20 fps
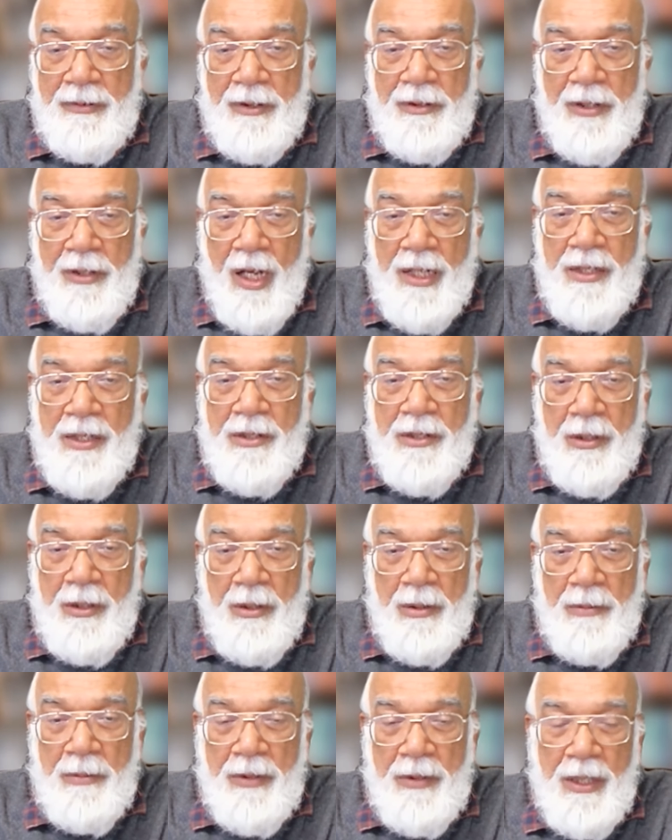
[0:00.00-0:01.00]
The
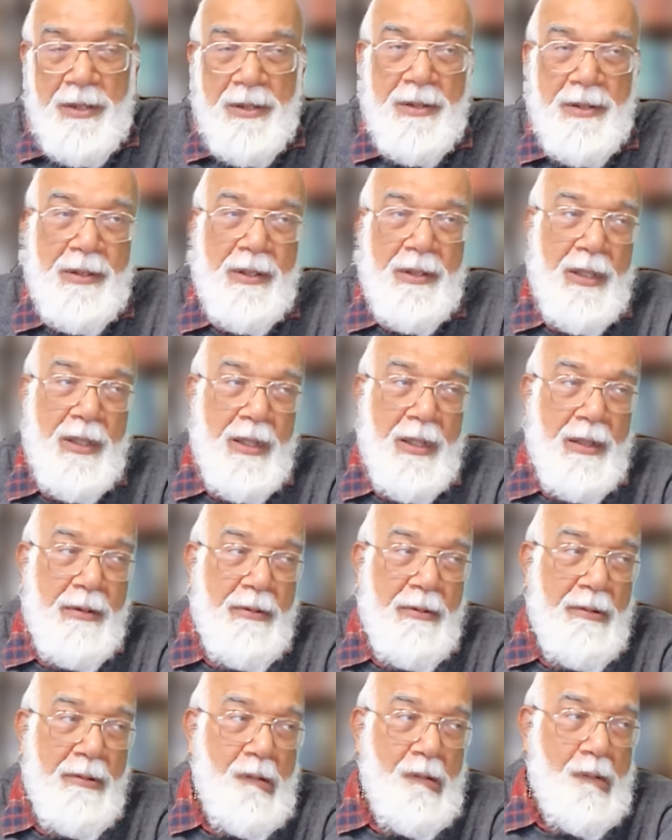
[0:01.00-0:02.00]
title of this
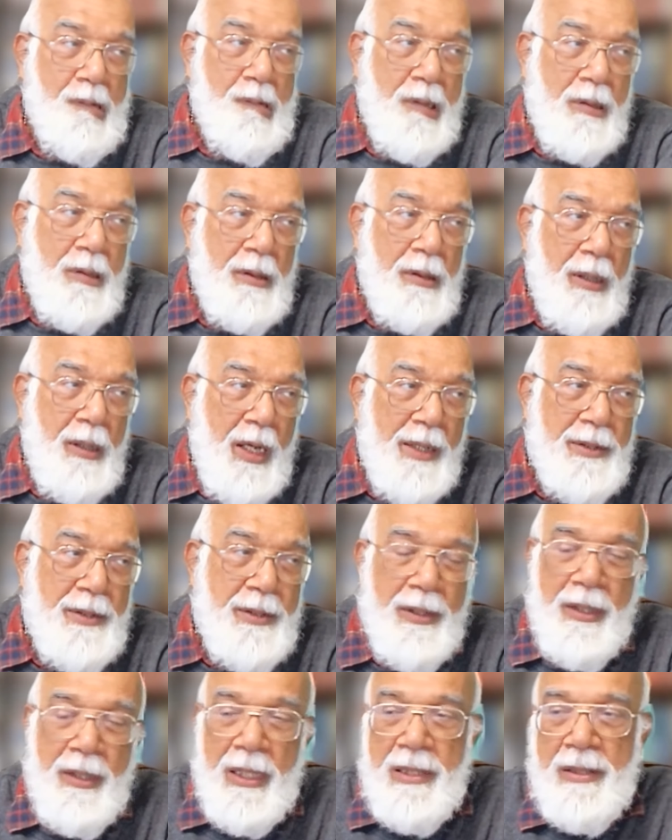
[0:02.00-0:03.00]

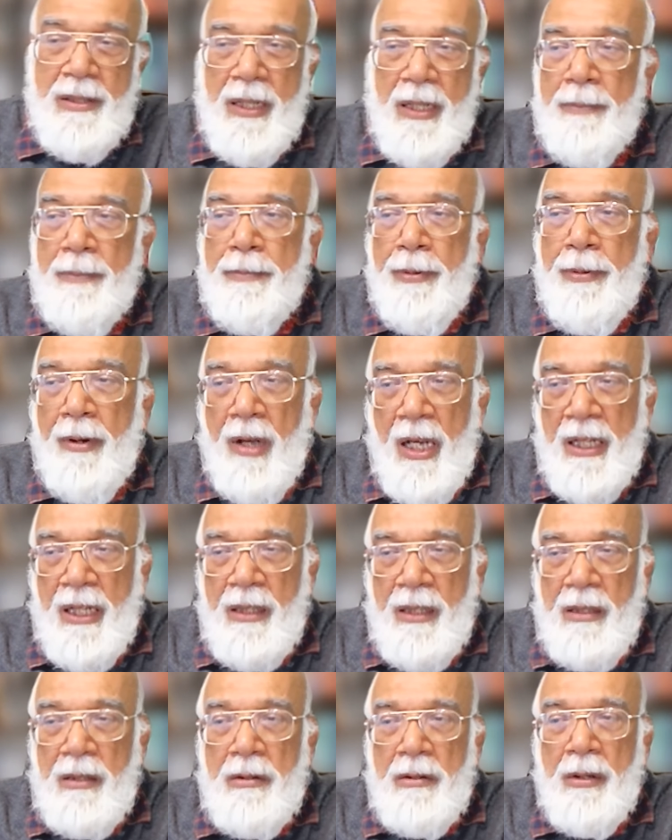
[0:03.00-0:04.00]
lesson is
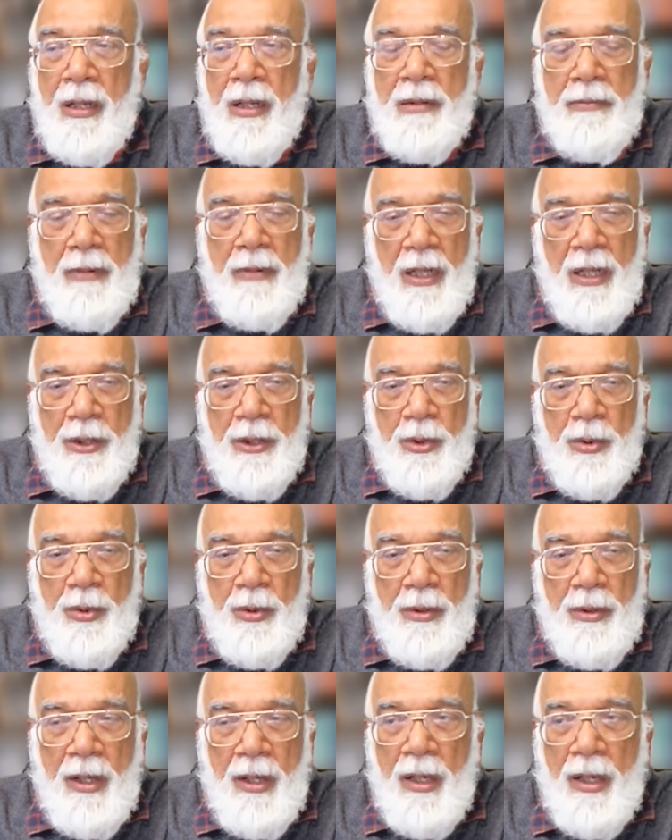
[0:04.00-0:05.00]
Applying Karma
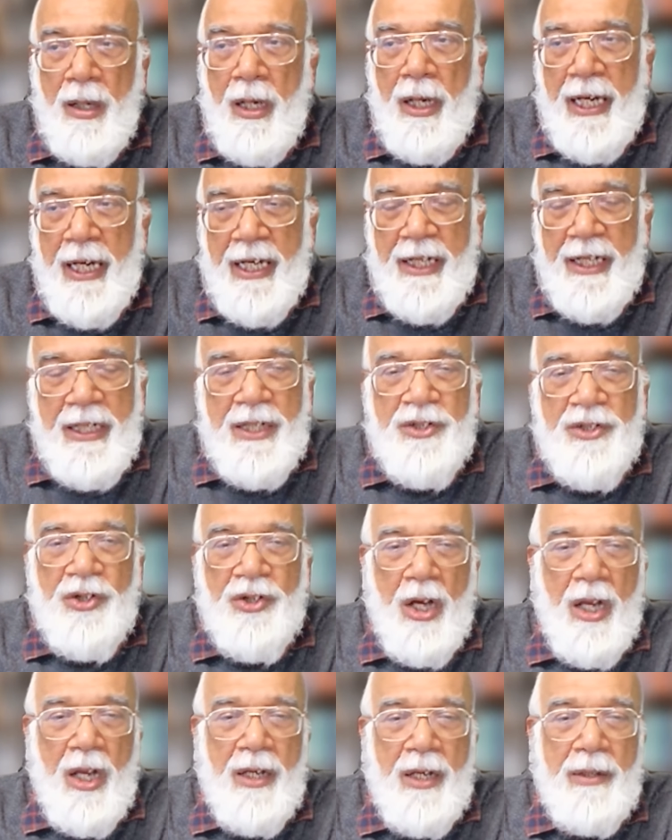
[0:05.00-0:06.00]
Yoga
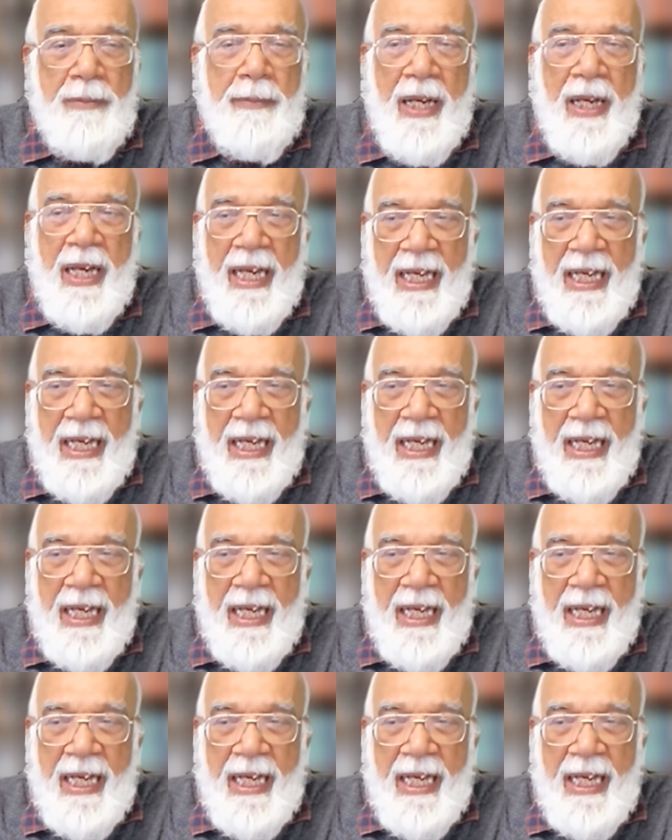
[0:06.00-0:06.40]
Anytime,